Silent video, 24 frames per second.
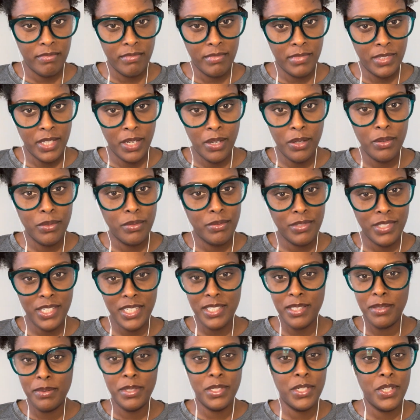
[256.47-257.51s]
Don't
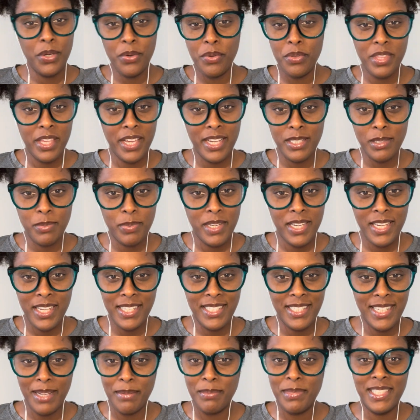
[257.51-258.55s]
just do things
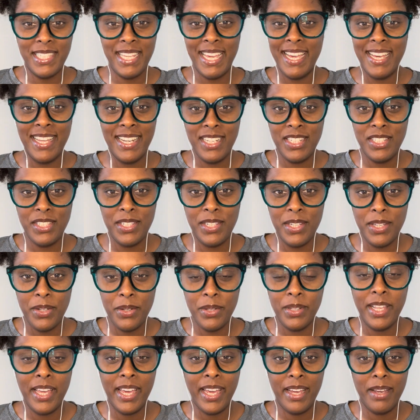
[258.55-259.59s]
because I'm saying it to you.
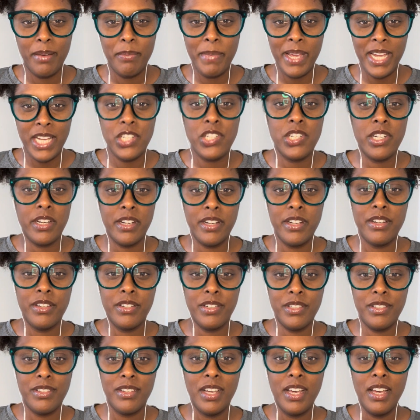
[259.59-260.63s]
Like, make sure you're
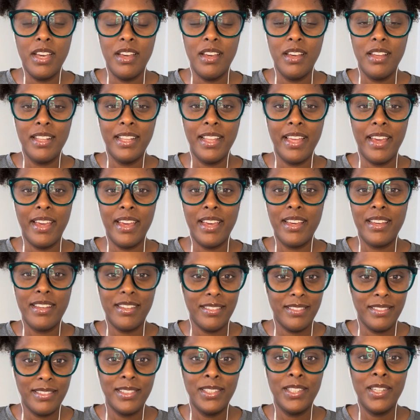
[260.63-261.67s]
like
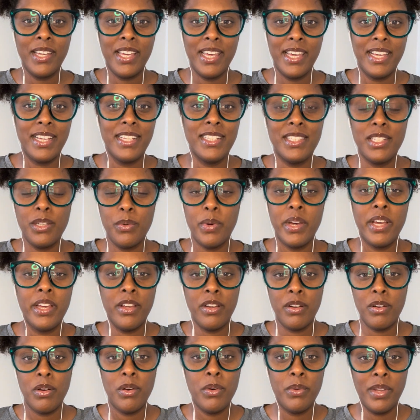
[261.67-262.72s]
looking into what
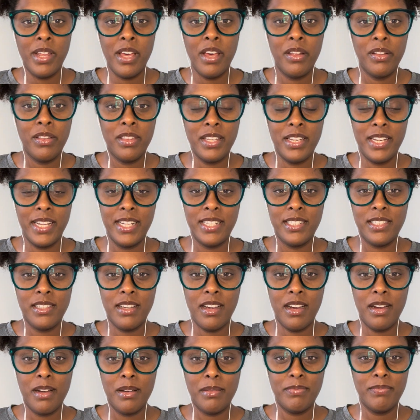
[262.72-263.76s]
your own health needs
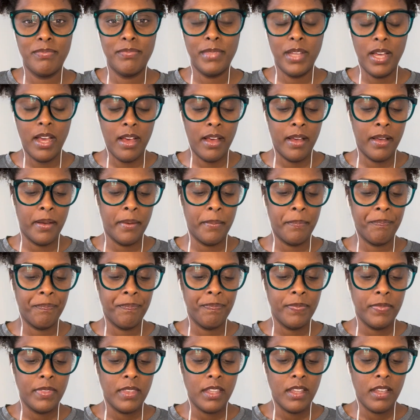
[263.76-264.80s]
are. And
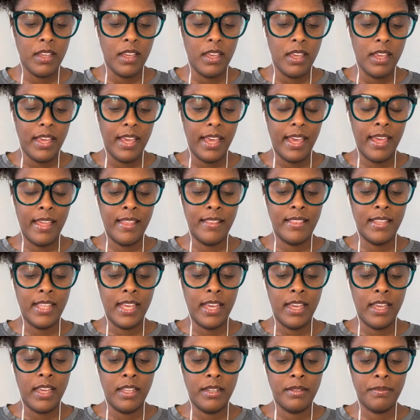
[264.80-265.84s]

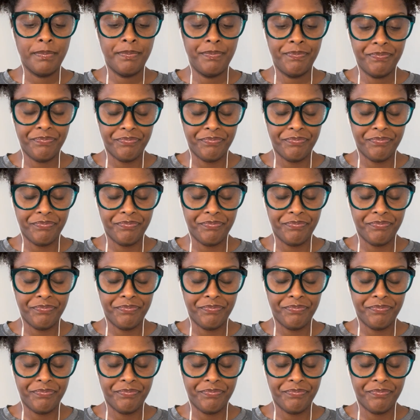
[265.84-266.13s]
then